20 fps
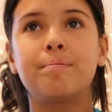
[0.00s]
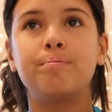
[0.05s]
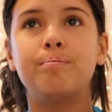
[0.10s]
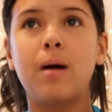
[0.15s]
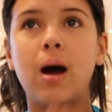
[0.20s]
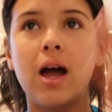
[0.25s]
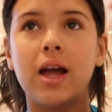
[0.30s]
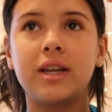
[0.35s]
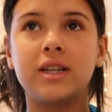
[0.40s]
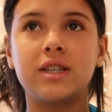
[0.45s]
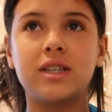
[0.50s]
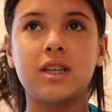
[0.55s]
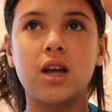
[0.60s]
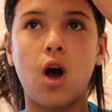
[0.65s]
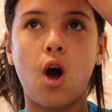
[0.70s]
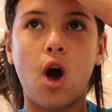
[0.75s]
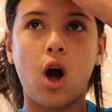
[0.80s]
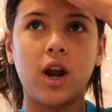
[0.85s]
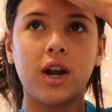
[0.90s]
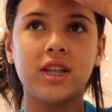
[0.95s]

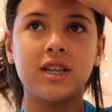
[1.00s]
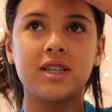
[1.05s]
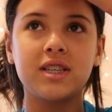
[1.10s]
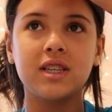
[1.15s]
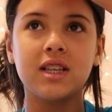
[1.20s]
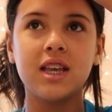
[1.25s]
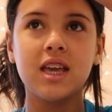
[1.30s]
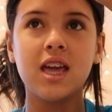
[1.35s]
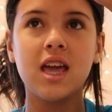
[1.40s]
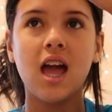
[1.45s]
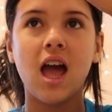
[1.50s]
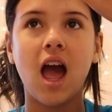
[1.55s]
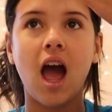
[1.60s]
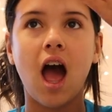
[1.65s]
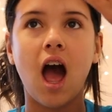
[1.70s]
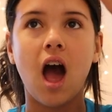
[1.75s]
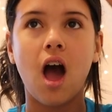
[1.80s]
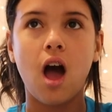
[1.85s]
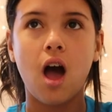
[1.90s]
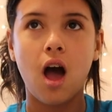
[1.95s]
But honestly,
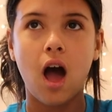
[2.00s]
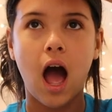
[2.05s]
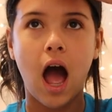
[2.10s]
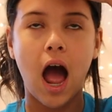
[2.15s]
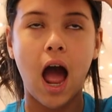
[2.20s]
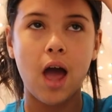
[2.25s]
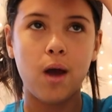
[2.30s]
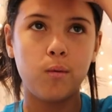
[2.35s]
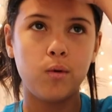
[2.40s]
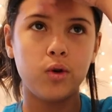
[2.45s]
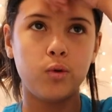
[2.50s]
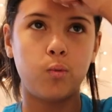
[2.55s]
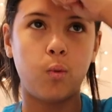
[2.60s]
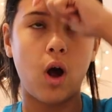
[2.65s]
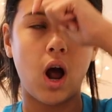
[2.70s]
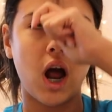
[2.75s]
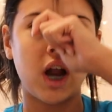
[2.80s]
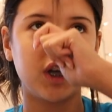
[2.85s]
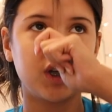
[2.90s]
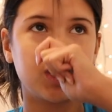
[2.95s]
I would
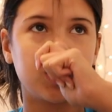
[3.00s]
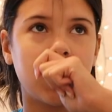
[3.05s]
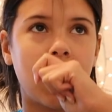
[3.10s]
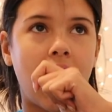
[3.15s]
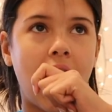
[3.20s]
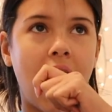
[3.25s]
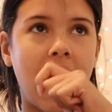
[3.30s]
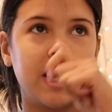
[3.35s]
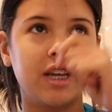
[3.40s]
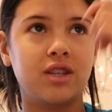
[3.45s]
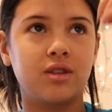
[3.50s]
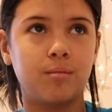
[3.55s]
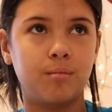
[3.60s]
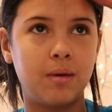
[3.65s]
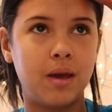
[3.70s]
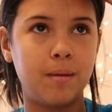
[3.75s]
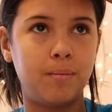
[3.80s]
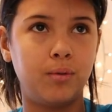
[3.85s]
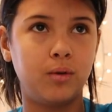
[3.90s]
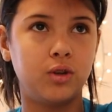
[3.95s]
watch
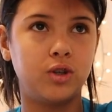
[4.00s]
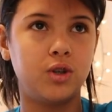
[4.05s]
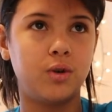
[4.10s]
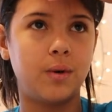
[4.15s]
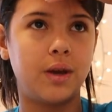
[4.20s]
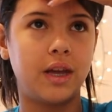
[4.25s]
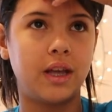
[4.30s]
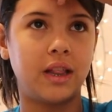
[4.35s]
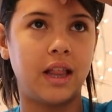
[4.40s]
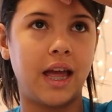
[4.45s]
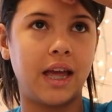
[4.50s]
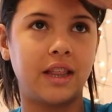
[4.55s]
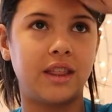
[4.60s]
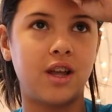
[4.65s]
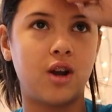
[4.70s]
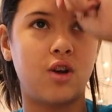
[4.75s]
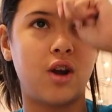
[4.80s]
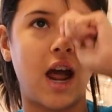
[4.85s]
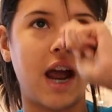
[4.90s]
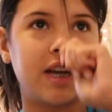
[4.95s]
people doing like
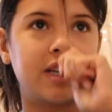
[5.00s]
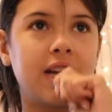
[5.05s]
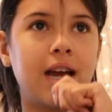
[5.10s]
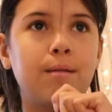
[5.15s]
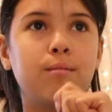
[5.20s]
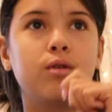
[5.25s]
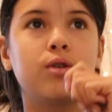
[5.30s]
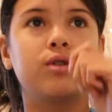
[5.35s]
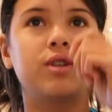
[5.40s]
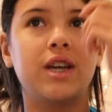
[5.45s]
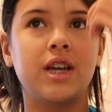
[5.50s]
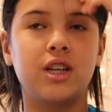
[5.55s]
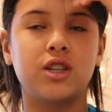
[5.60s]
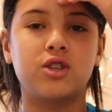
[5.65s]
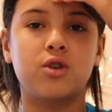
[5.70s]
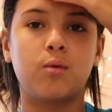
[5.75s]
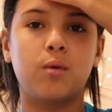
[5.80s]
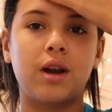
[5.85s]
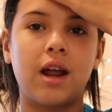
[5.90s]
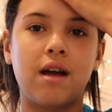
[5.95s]
their nighttime
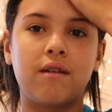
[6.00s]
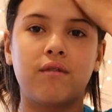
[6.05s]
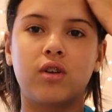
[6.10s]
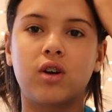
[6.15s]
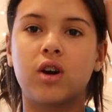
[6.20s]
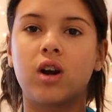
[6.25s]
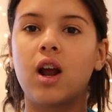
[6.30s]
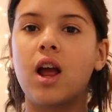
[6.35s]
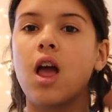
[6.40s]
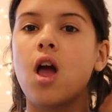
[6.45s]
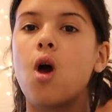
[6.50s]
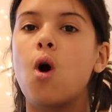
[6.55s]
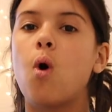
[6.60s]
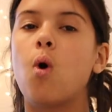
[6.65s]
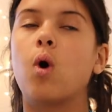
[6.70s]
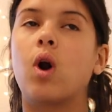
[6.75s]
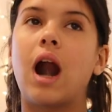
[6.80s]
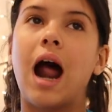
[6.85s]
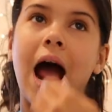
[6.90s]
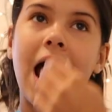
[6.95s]
routines or whatever,
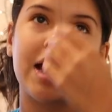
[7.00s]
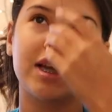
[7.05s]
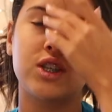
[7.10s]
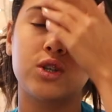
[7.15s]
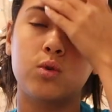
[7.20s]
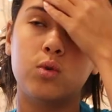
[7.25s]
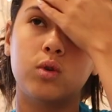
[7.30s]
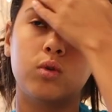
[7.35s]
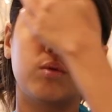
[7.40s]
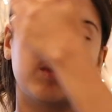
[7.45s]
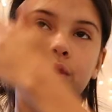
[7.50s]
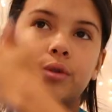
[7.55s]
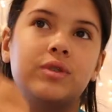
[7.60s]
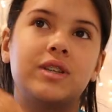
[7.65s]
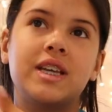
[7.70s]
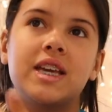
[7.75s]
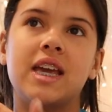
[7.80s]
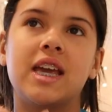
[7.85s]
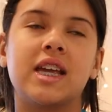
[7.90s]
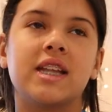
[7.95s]
or high school
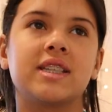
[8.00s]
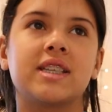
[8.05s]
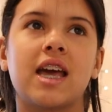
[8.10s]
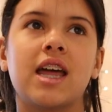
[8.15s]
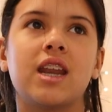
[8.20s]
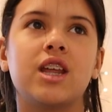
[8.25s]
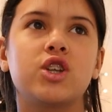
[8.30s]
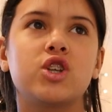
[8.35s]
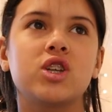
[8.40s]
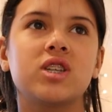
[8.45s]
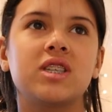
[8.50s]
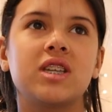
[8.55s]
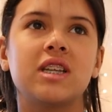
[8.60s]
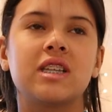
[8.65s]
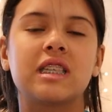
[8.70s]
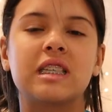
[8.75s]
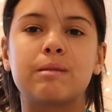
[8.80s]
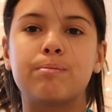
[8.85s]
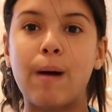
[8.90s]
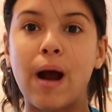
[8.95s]
routines, and it just
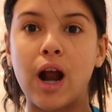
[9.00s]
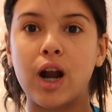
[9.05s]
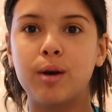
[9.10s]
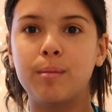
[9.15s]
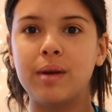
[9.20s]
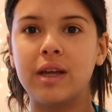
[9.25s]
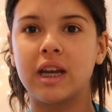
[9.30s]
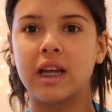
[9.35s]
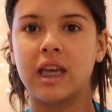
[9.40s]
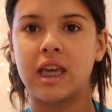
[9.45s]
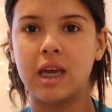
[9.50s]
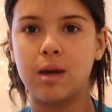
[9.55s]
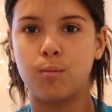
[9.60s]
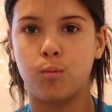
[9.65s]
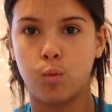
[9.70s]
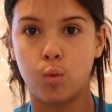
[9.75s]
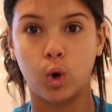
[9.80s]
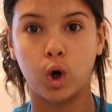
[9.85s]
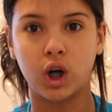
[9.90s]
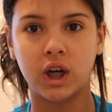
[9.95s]
inspired me to
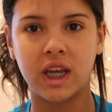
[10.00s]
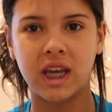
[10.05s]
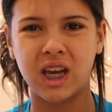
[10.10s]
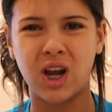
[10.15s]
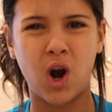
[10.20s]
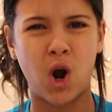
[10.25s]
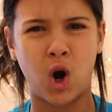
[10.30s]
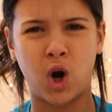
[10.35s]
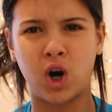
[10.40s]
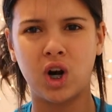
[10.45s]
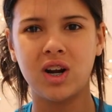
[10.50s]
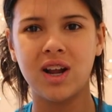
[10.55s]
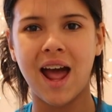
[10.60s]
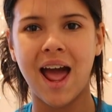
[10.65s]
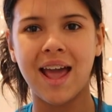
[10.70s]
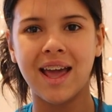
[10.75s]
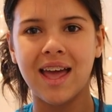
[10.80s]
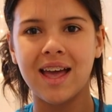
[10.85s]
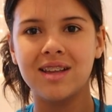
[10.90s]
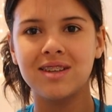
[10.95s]
keep working hard,
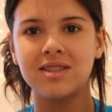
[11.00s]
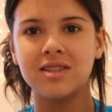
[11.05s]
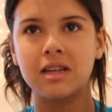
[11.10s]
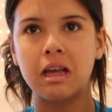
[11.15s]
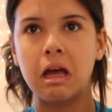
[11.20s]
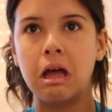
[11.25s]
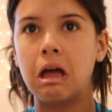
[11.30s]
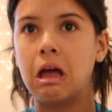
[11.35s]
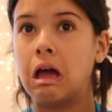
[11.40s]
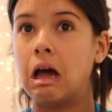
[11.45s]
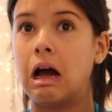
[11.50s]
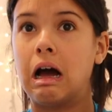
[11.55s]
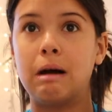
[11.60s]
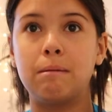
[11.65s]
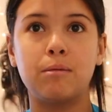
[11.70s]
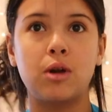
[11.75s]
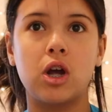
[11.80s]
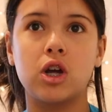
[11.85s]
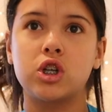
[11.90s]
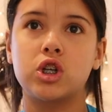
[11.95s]
I guess.
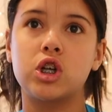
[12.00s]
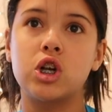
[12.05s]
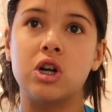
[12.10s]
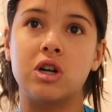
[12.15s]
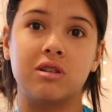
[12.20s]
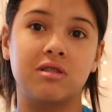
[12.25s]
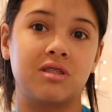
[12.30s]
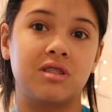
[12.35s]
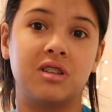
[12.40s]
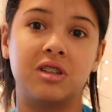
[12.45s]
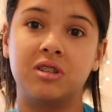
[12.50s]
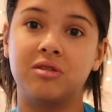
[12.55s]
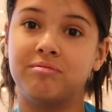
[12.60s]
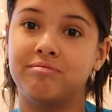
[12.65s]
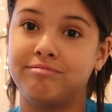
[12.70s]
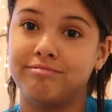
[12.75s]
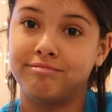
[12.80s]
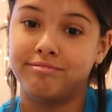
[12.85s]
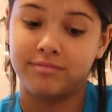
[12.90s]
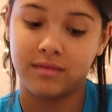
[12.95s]
I'm not sure,
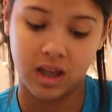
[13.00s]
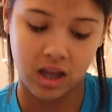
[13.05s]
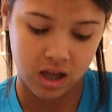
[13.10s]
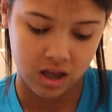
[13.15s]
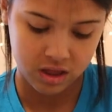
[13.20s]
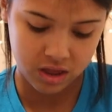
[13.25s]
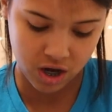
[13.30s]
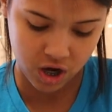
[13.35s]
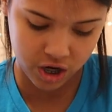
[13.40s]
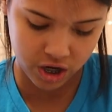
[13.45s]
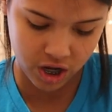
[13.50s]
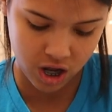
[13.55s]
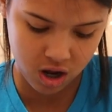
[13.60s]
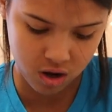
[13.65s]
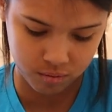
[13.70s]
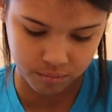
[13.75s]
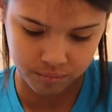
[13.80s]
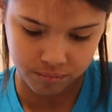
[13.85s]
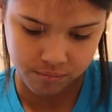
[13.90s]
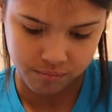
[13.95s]
so there you
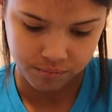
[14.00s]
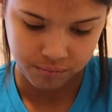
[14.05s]
go.